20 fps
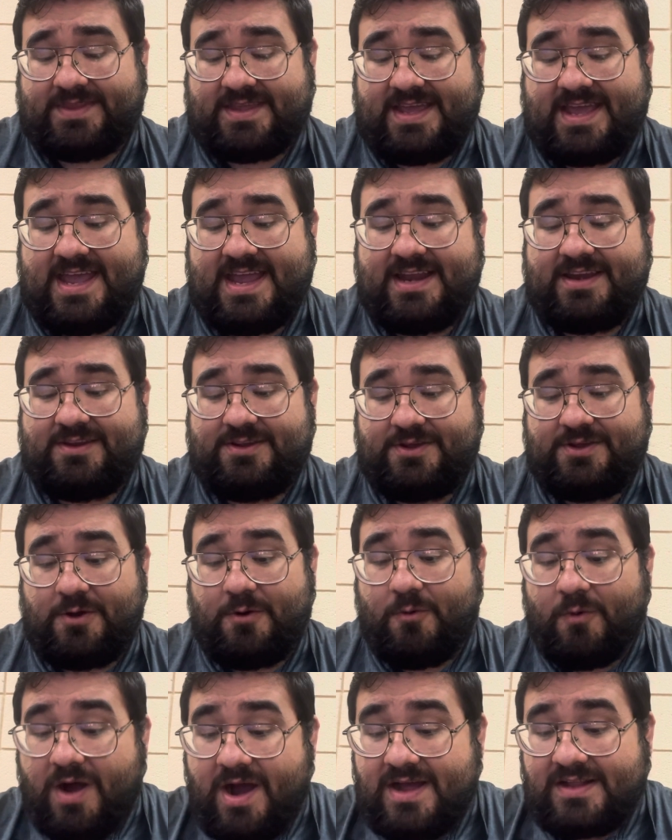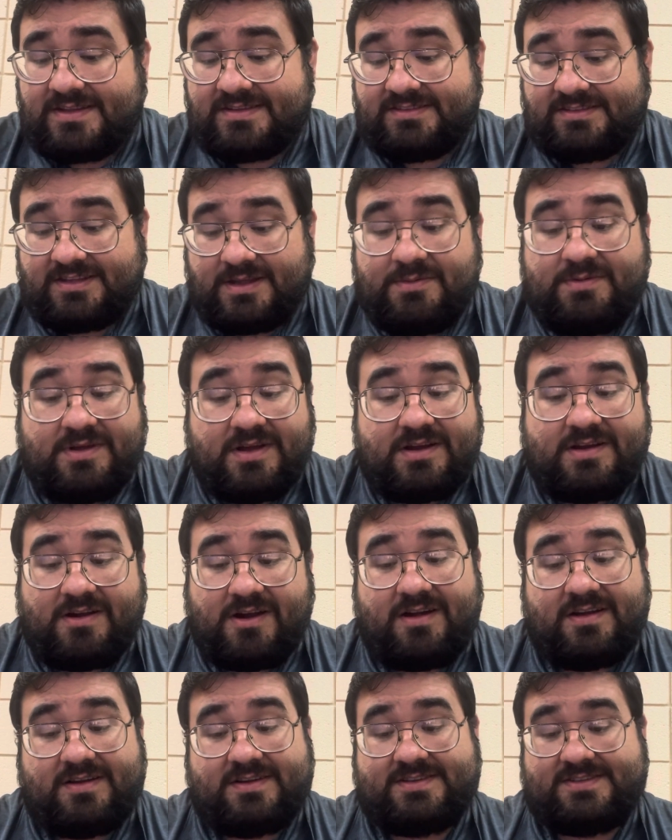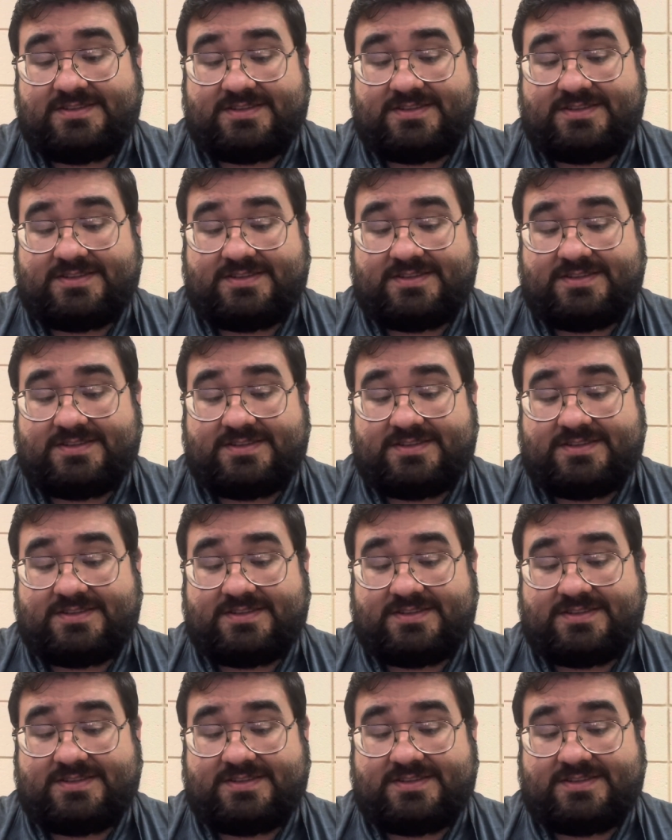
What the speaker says: and you want some good cards.